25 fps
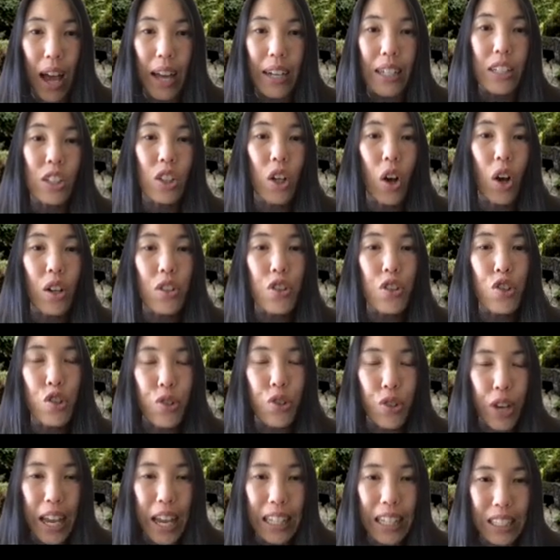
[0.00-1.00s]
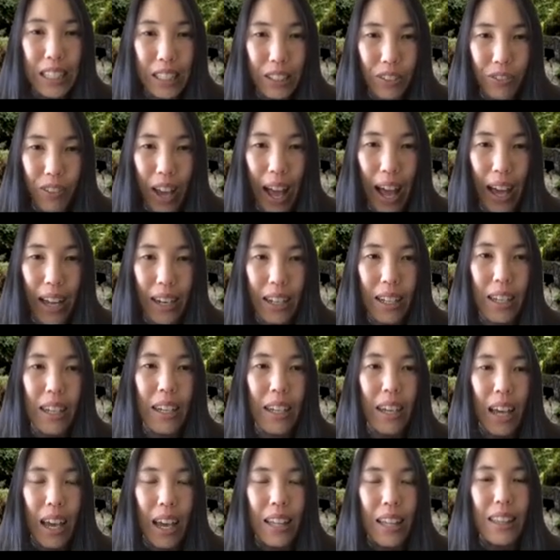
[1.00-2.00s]
fat is called trans fat,
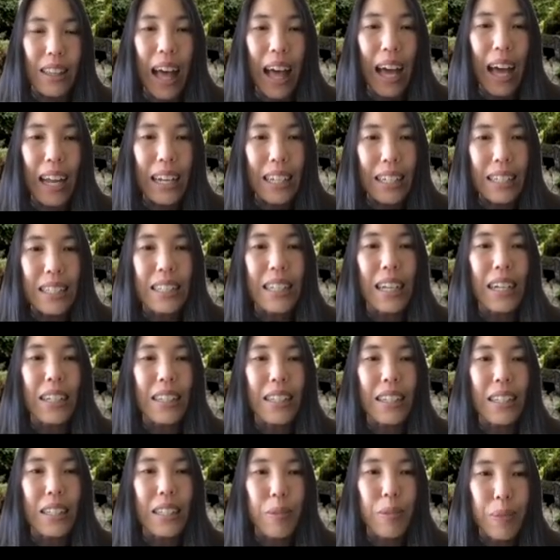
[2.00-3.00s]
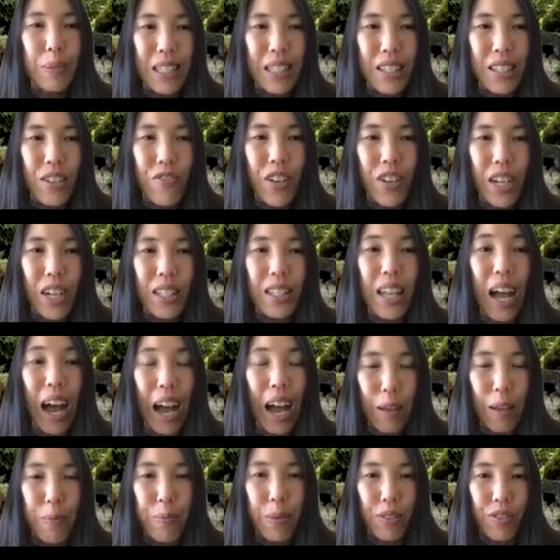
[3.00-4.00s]
and that is a specific
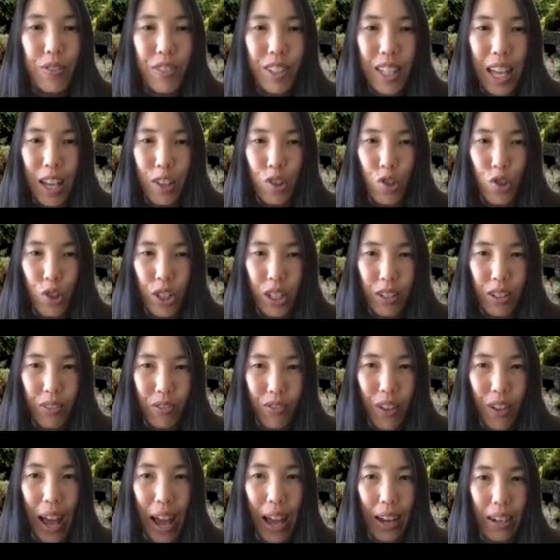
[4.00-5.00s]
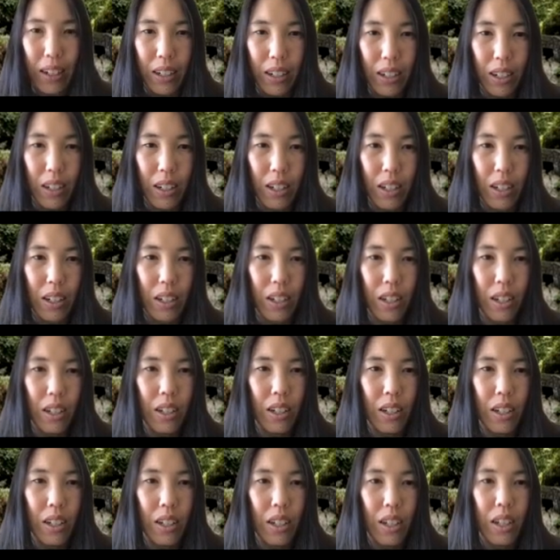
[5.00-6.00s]
type of saturated fat.
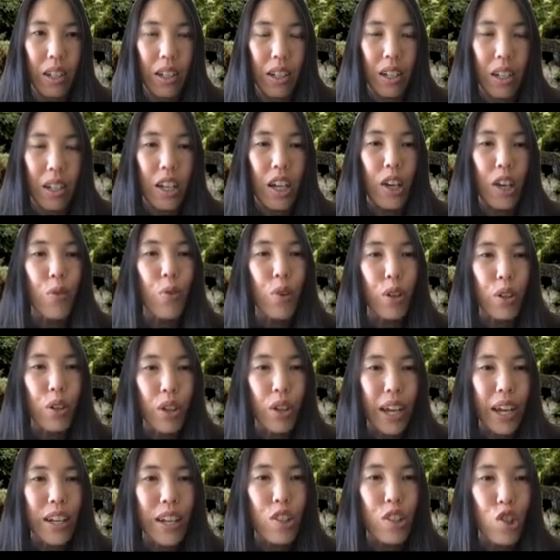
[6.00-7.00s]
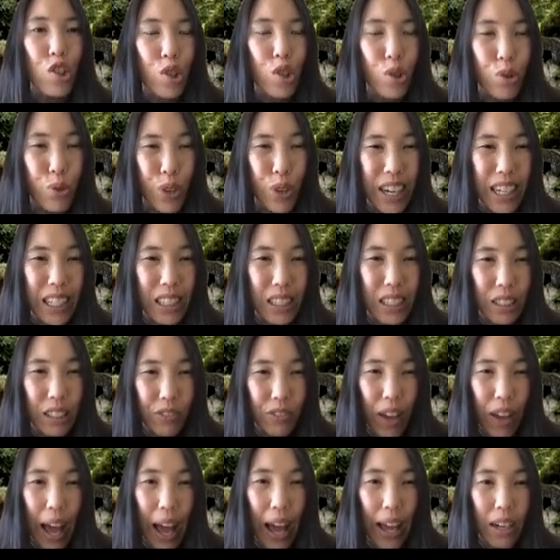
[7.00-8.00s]
If we look at a trans
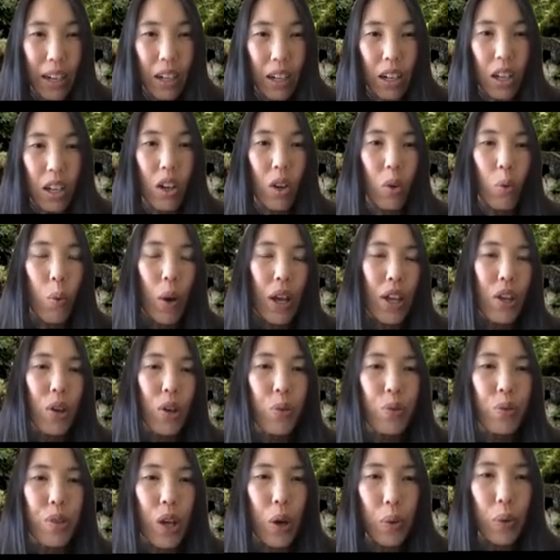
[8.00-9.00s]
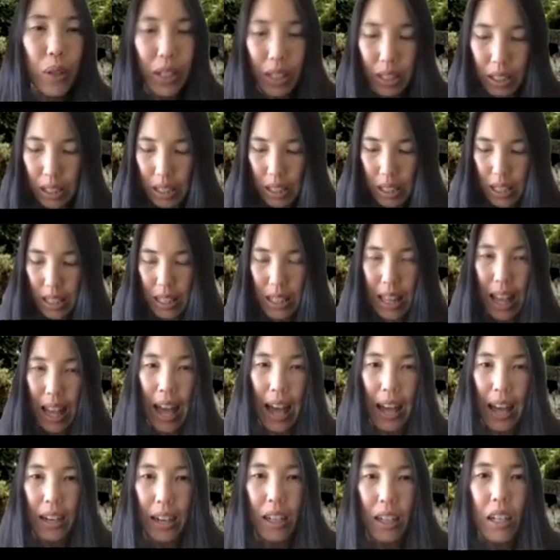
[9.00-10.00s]
fat, what you'll notice is
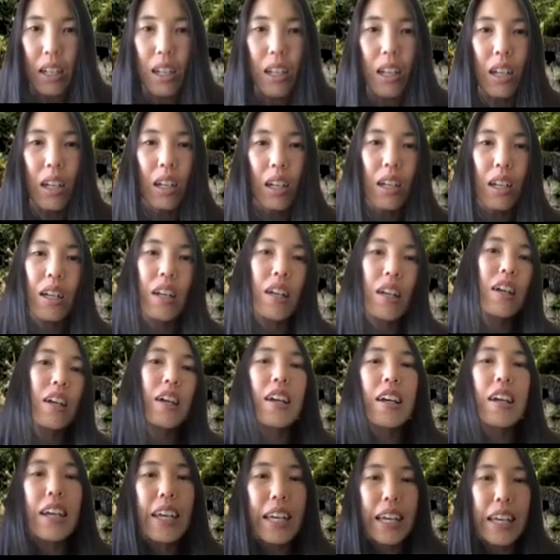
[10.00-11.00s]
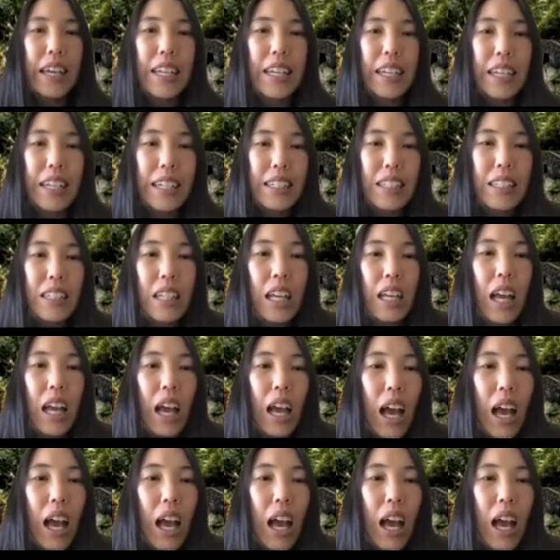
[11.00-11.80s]
that it is